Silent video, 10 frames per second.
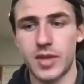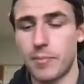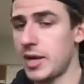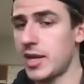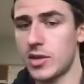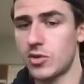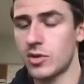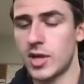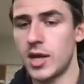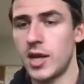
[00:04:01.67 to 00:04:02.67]
I've been there, done
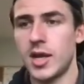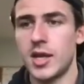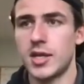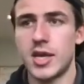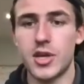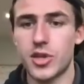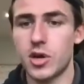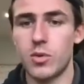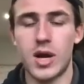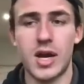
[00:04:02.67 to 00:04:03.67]
that years
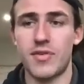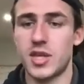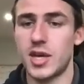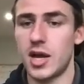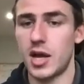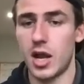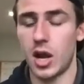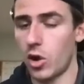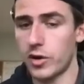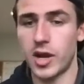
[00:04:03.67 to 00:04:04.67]
ago, and I've seen it a
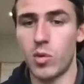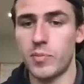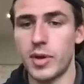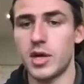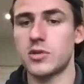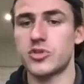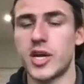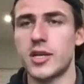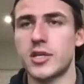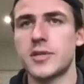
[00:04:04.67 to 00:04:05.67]
lot now with personal
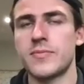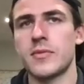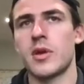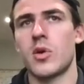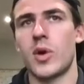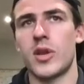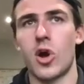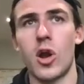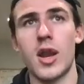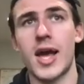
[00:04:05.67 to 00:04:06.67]
trainers. Whereas an
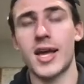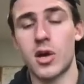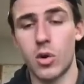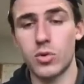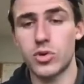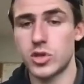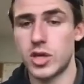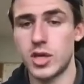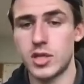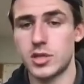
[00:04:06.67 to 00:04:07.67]
online coach
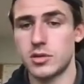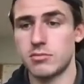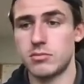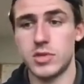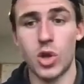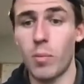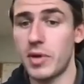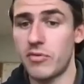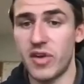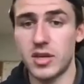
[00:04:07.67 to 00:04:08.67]
is, you don't
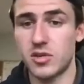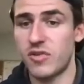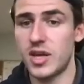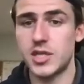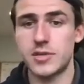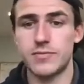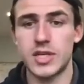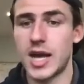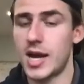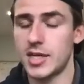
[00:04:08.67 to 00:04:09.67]
meet face-to-face, your
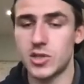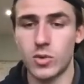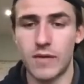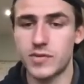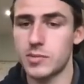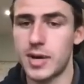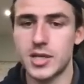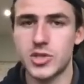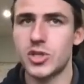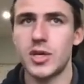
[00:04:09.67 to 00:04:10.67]
diaries don't have to match.